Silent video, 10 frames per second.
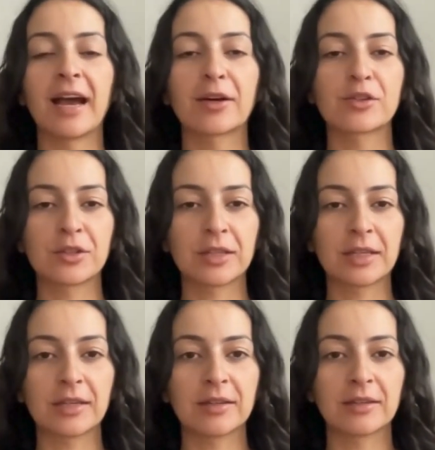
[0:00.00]

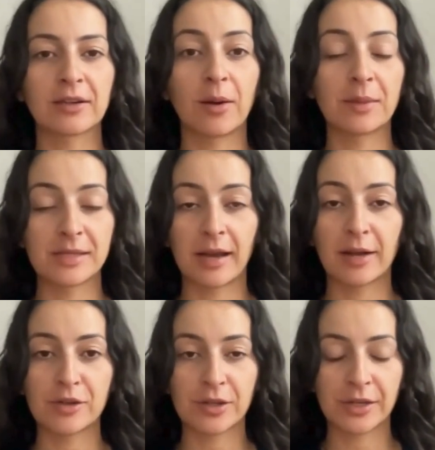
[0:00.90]
actually come into
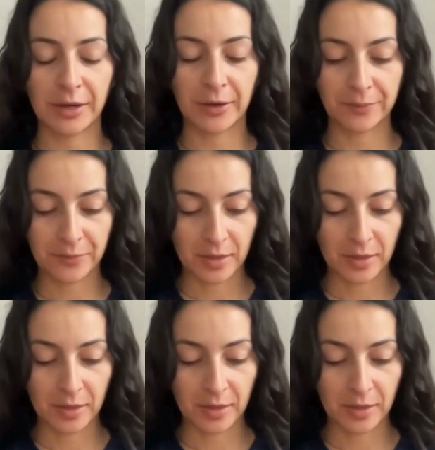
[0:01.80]
action here.